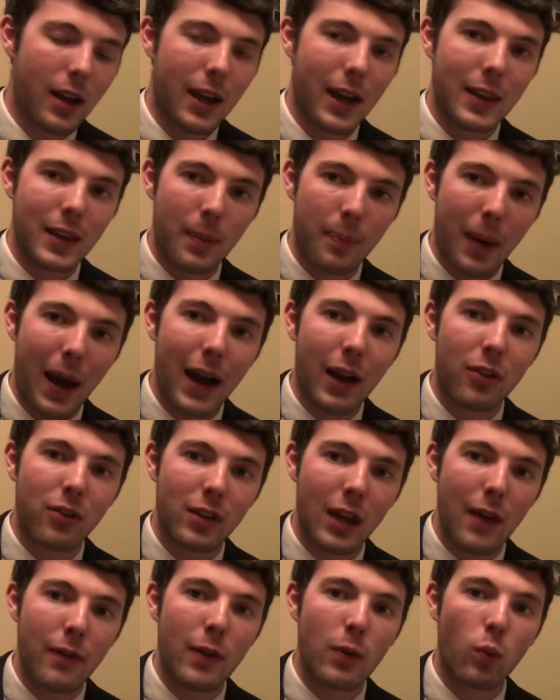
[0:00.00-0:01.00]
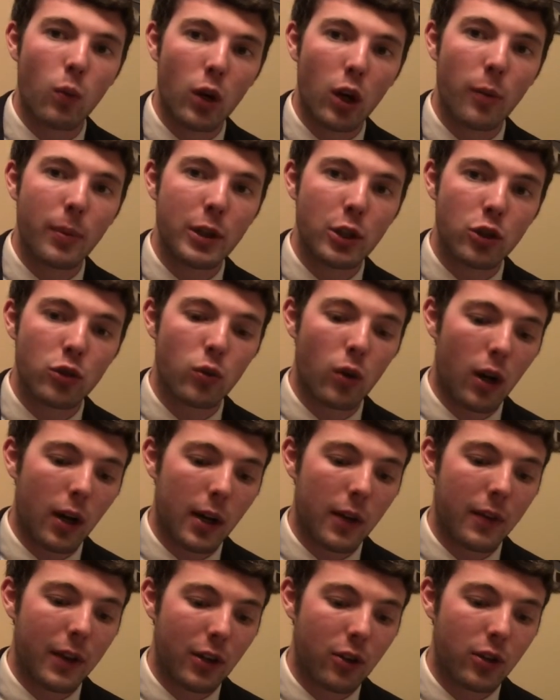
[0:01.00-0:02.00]
And the back seven will be
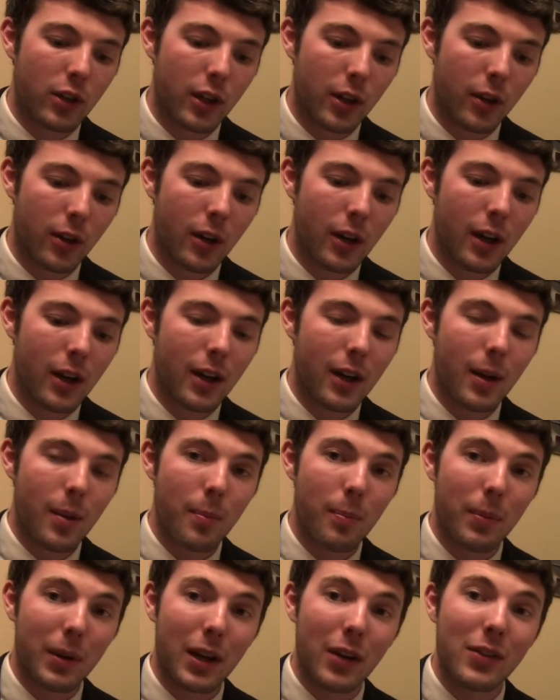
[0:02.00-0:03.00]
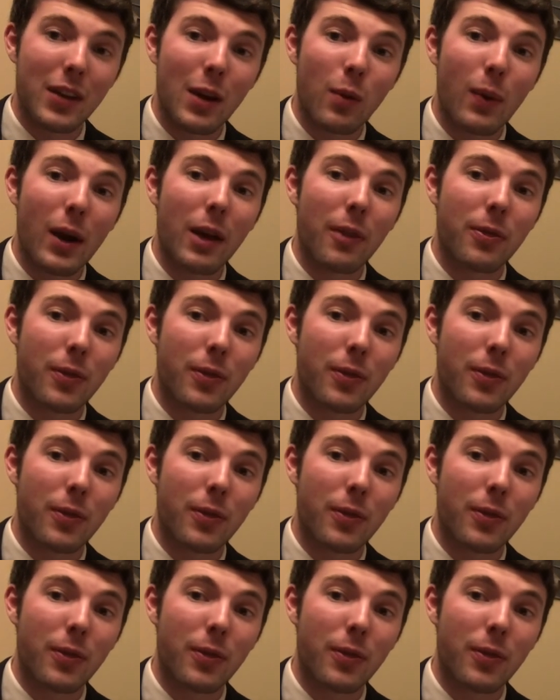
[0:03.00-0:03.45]
strong this year because they ranked